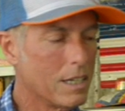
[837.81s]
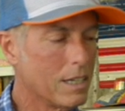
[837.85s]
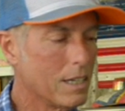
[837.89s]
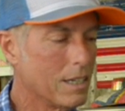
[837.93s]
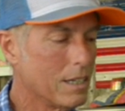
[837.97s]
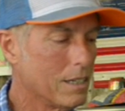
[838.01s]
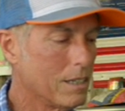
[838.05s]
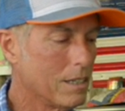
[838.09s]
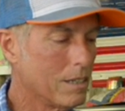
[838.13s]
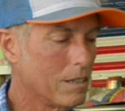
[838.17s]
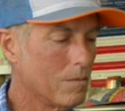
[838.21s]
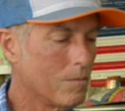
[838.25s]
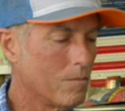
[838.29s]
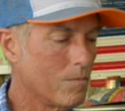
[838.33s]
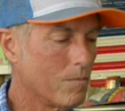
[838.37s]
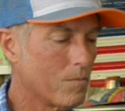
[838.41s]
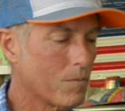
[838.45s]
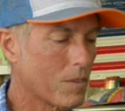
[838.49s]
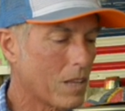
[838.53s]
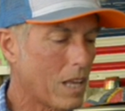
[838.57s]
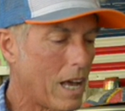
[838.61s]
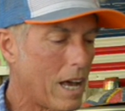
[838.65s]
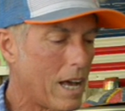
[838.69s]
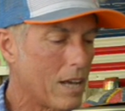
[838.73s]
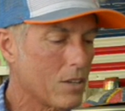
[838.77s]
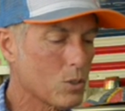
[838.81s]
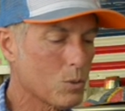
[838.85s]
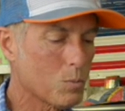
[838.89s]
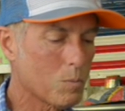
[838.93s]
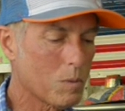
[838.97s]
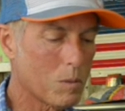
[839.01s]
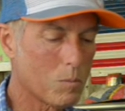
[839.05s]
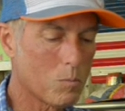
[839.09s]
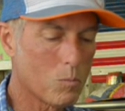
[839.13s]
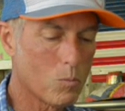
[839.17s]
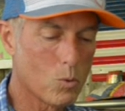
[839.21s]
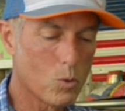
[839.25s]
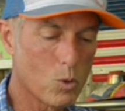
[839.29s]
Um, I
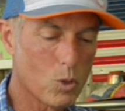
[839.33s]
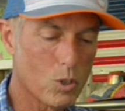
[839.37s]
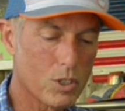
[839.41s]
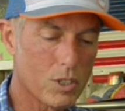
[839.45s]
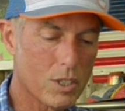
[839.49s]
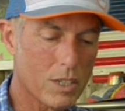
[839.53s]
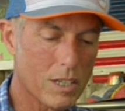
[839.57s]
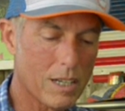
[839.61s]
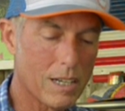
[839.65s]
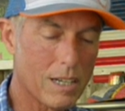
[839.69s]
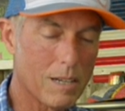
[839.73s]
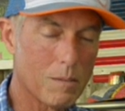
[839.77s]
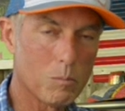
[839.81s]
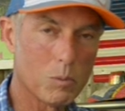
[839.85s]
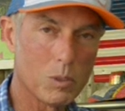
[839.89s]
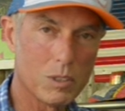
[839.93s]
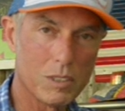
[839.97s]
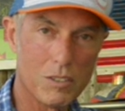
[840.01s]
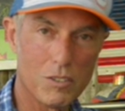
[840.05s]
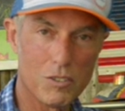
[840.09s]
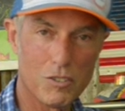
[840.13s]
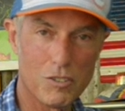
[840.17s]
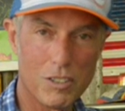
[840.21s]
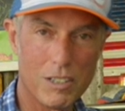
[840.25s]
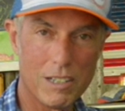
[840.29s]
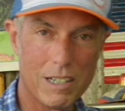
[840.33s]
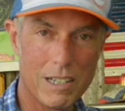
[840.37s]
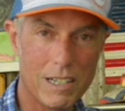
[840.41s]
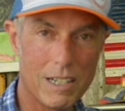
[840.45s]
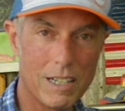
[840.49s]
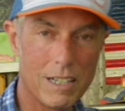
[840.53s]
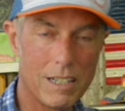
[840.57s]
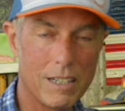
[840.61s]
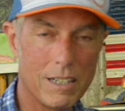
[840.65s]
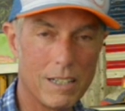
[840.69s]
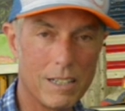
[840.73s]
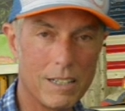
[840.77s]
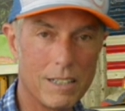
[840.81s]
spend more time, believe it or
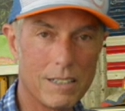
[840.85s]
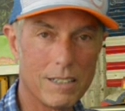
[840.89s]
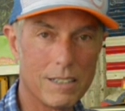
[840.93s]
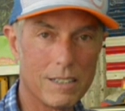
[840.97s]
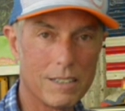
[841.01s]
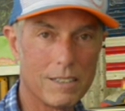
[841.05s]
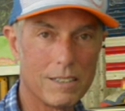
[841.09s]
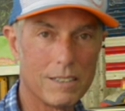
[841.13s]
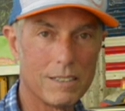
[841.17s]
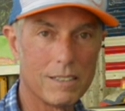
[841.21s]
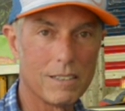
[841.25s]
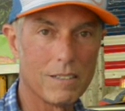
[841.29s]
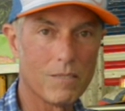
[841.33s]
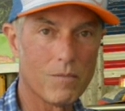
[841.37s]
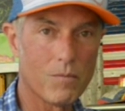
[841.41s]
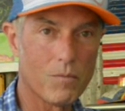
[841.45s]
not, uh,